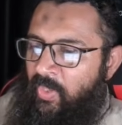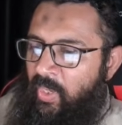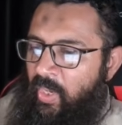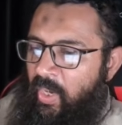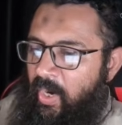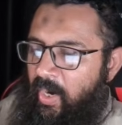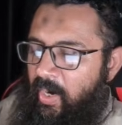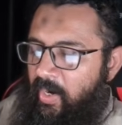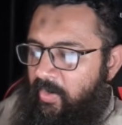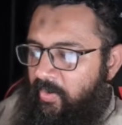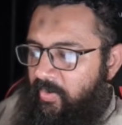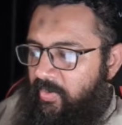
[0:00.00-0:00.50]

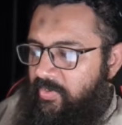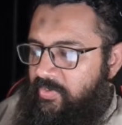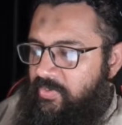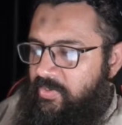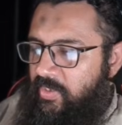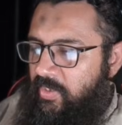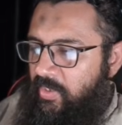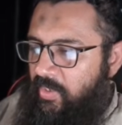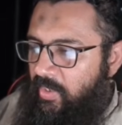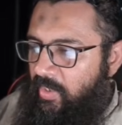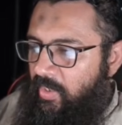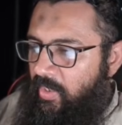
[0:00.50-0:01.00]
And
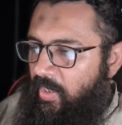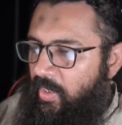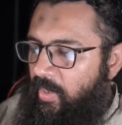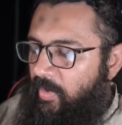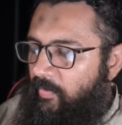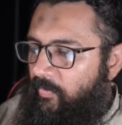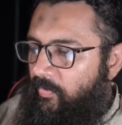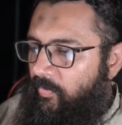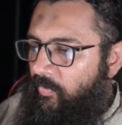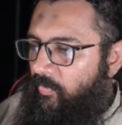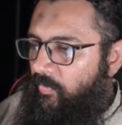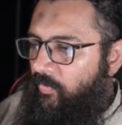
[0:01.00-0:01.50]
recently,
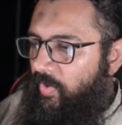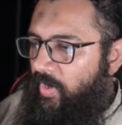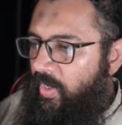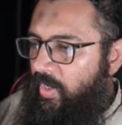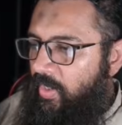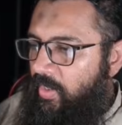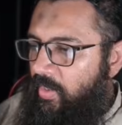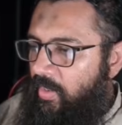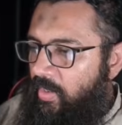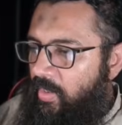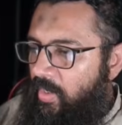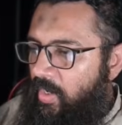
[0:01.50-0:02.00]

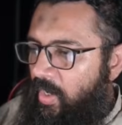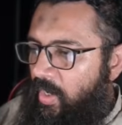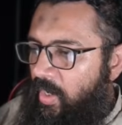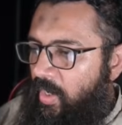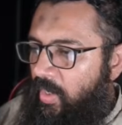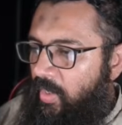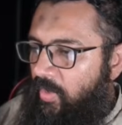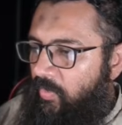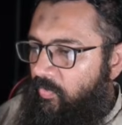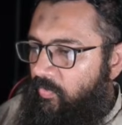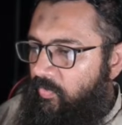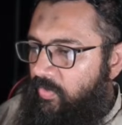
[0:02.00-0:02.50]
when
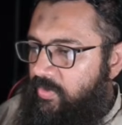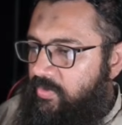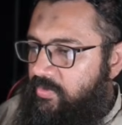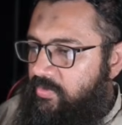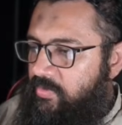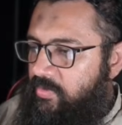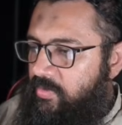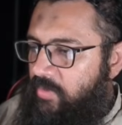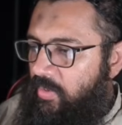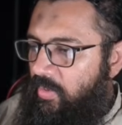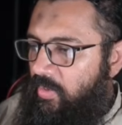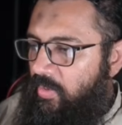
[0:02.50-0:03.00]
I
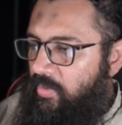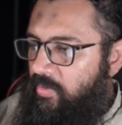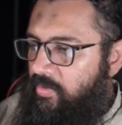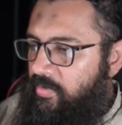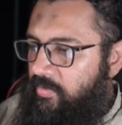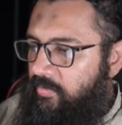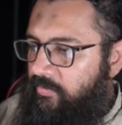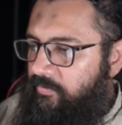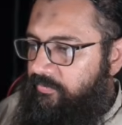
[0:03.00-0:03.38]
visited